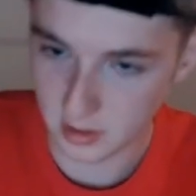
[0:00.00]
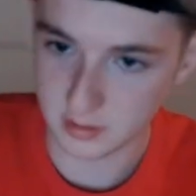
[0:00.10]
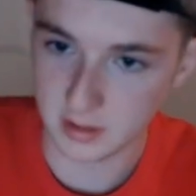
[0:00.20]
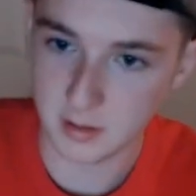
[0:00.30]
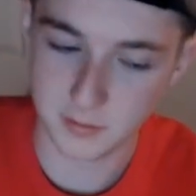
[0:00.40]

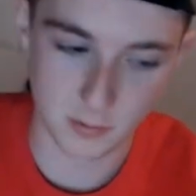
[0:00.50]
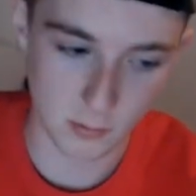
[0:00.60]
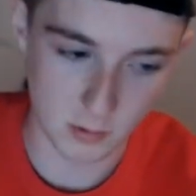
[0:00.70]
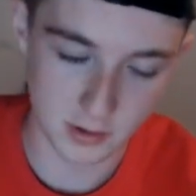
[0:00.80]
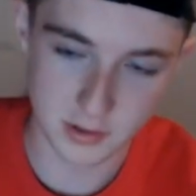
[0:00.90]
names were 1,
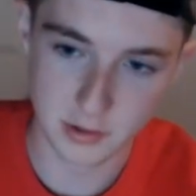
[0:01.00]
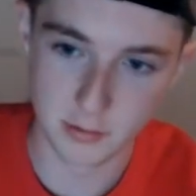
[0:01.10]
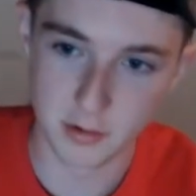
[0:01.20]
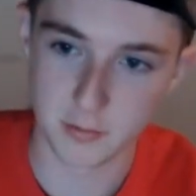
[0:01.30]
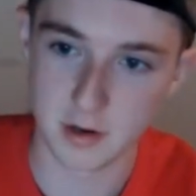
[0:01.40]
2,
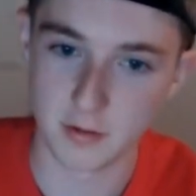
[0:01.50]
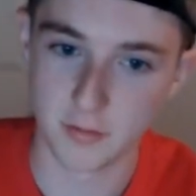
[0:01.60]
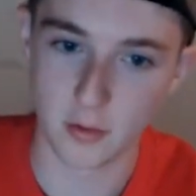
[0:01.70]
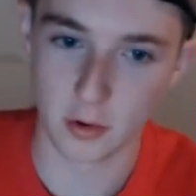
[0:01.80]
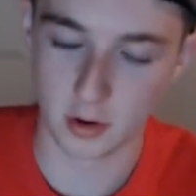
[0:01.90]
3, and 4.
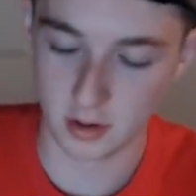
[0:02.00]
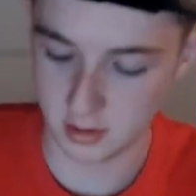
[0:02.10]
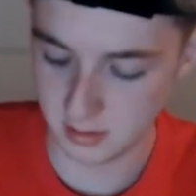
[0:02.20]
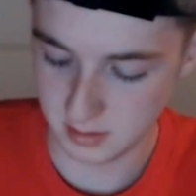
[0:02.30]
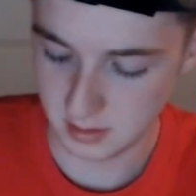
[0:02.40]

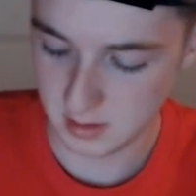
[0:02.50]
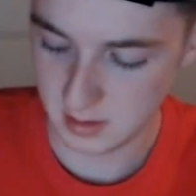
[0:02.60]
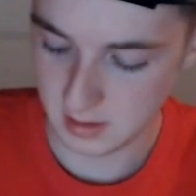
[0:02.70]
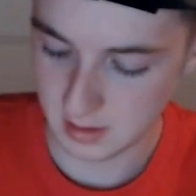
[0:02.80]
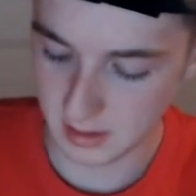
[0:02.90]

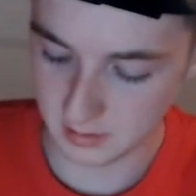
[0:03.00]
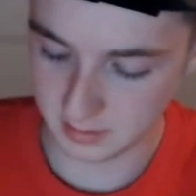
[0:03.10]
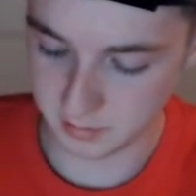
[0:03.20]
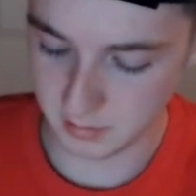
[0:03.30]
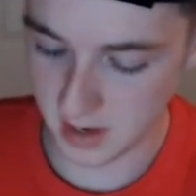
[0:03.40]
And I hit this
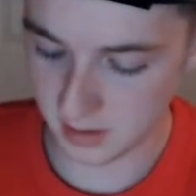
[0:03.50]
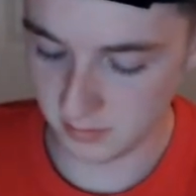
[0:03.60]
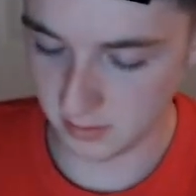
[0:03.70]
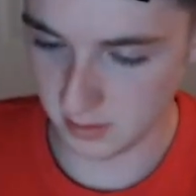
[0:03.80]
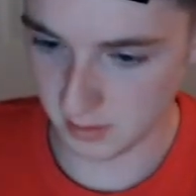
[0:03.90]
manually on
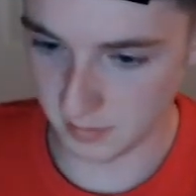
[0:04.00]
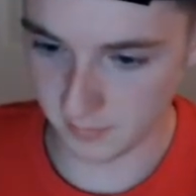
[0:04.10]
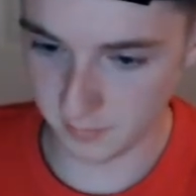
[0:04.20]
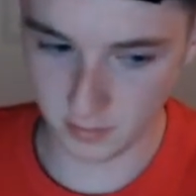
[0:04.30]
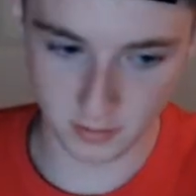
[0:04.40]
my
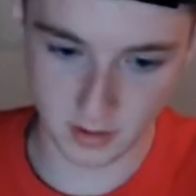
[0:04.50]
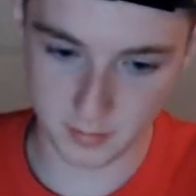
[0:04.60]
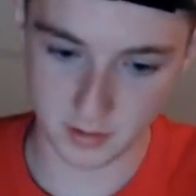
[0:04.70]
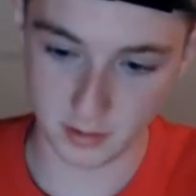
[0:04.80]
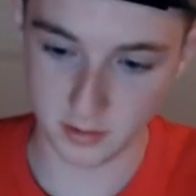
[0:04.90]
phone at my
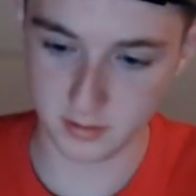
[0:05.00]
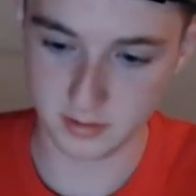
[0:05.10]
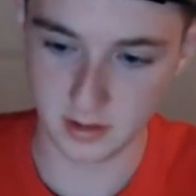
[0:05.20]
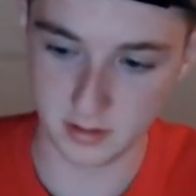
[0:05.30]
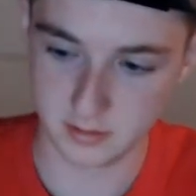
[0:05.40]
girl's house
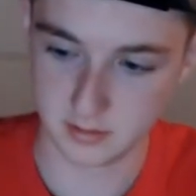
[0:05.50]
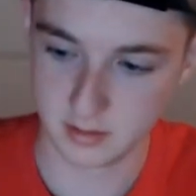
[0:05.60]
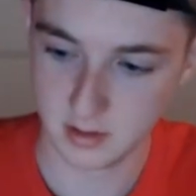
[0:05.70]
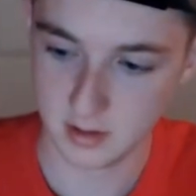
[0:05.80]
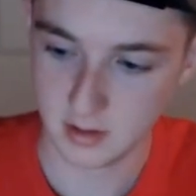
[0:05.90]

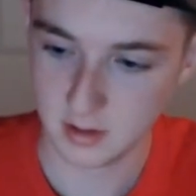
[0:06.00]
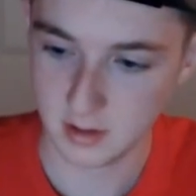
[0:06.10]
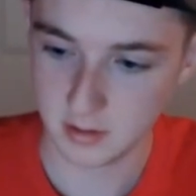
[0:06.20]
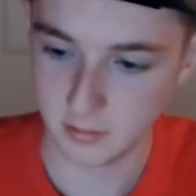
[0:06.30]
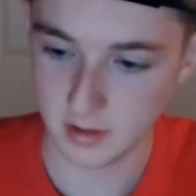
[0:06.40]

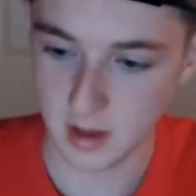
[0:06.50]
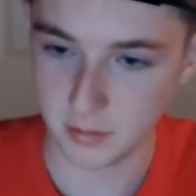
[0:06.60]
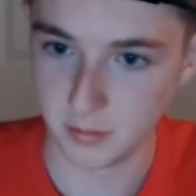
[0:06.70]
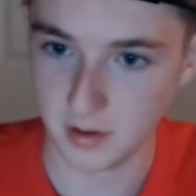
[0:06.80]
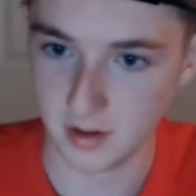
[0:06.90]
with Apple Pay.